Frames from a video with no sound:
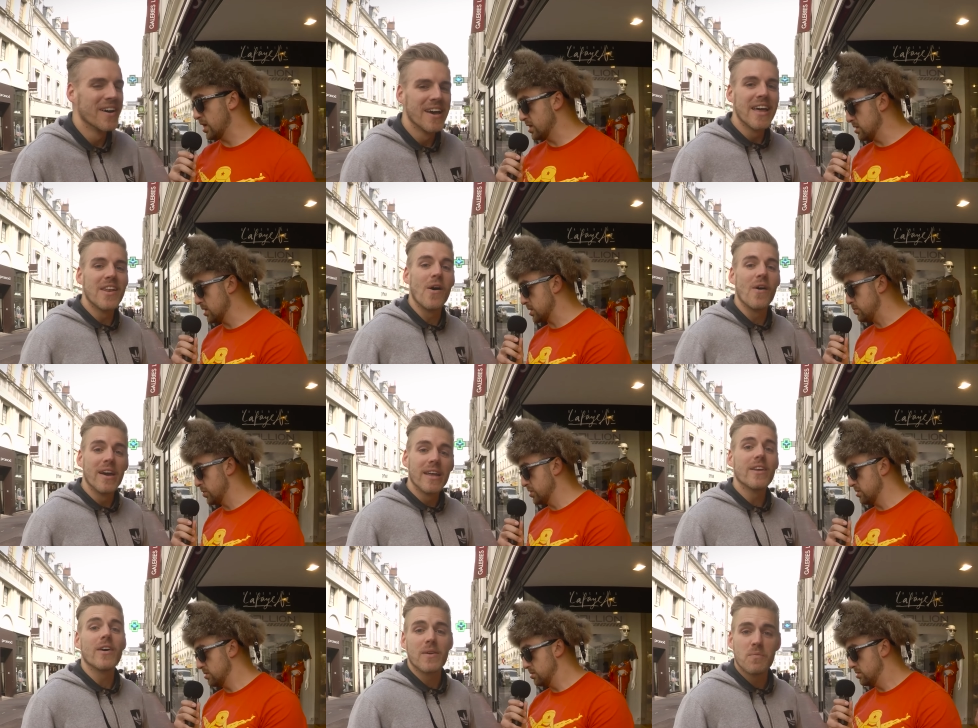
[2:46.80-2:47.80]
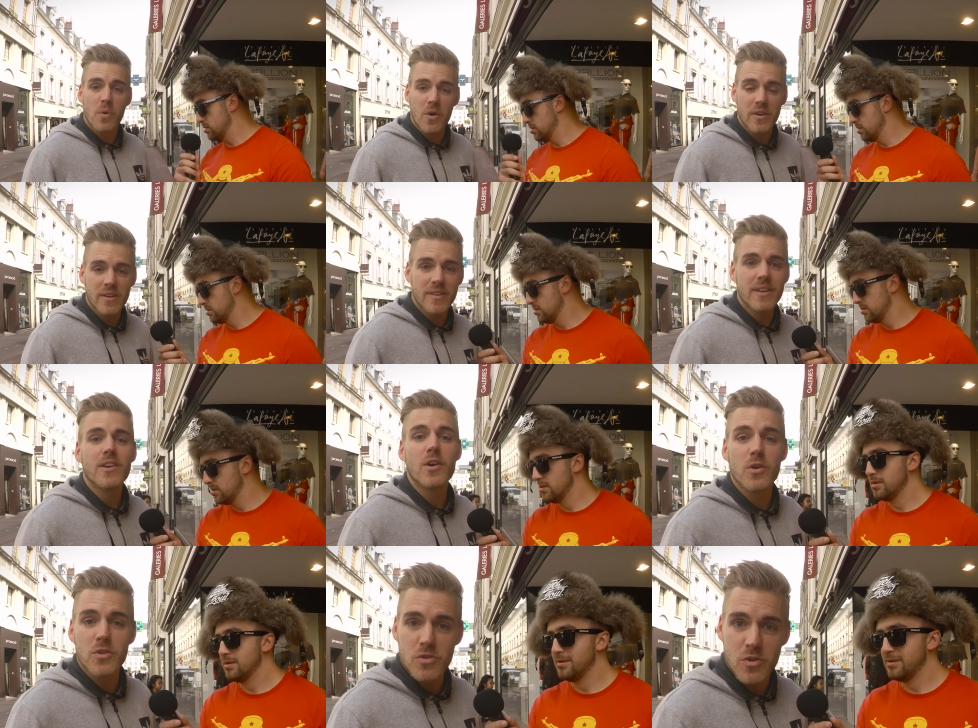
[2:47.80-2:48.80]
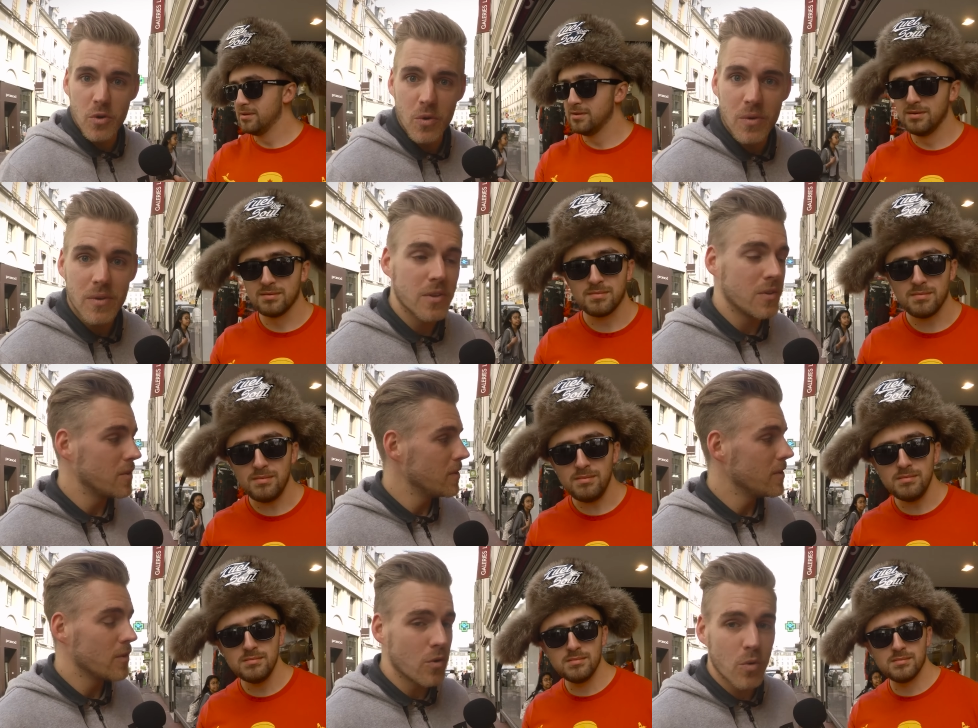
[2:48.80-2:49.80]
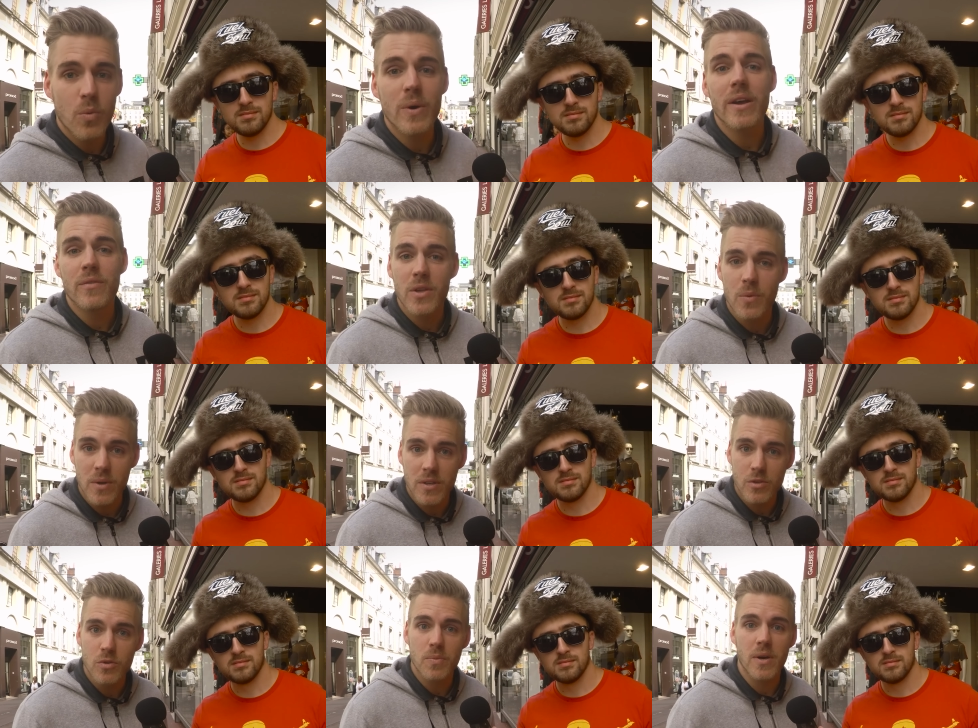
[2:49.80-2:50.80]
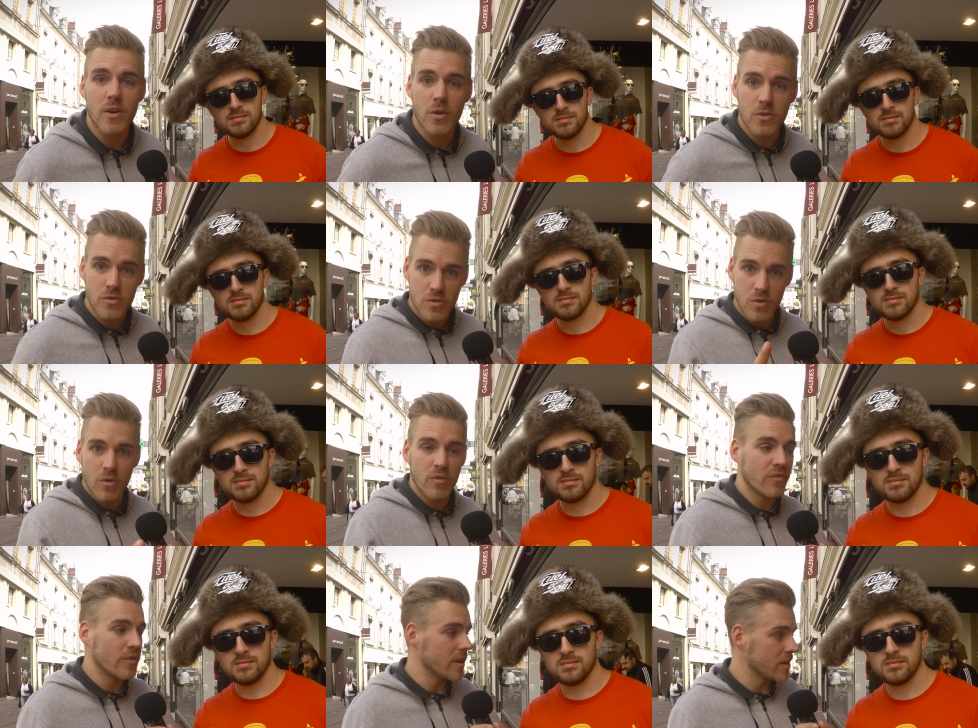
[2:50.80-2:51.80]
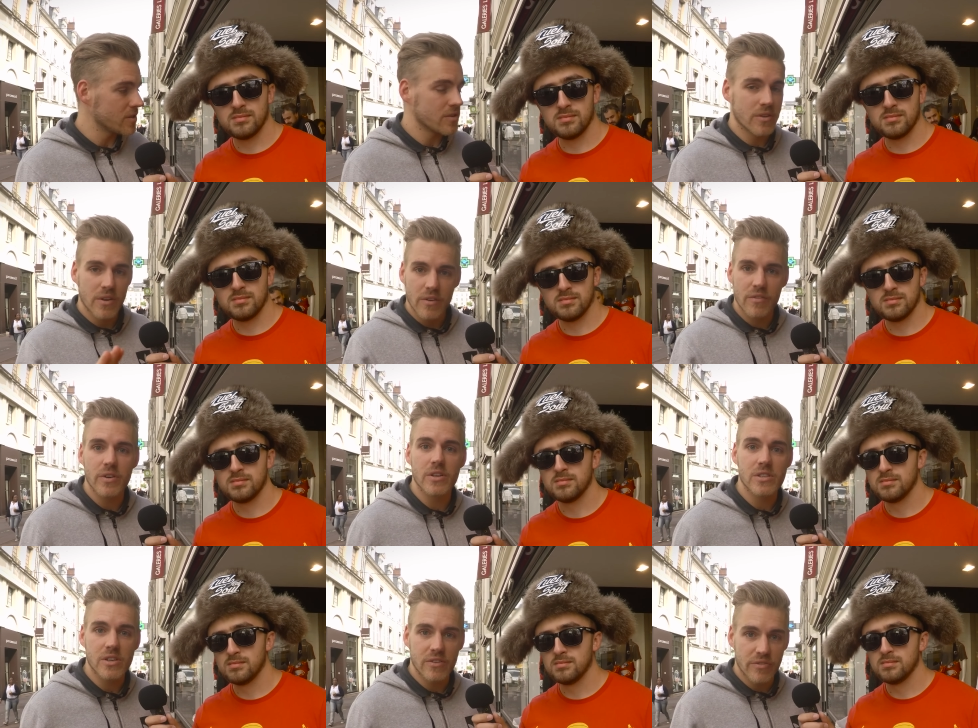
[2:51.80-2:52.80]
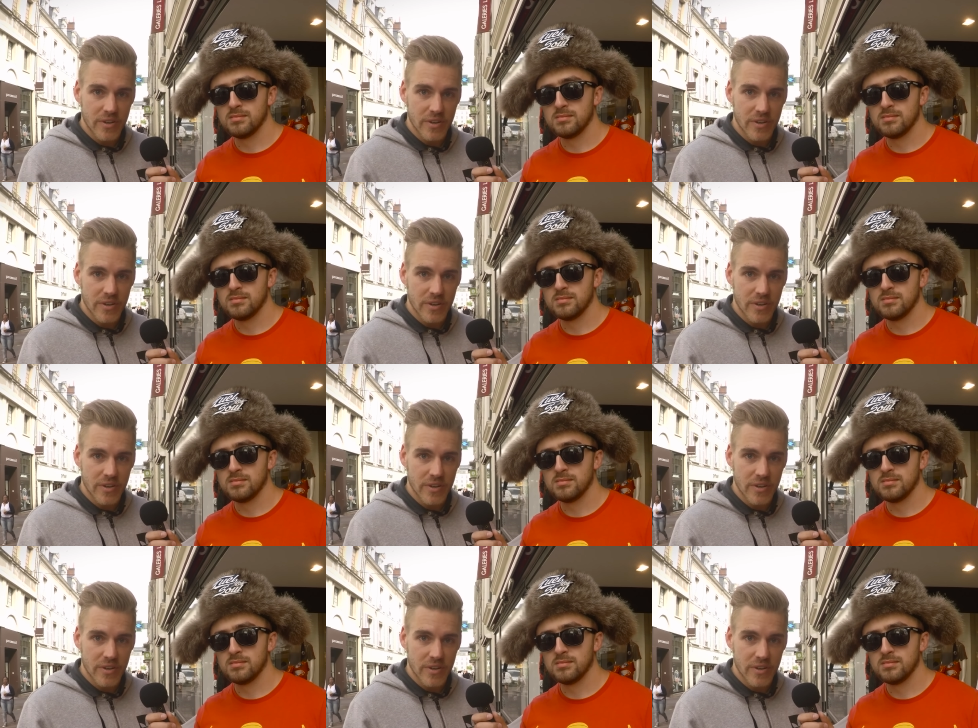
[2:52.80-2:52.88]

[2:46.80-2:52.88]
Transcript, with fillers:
Speaker 1: Adidas model. Important. Go to school. Do whatever you want to do, but go to school. Finish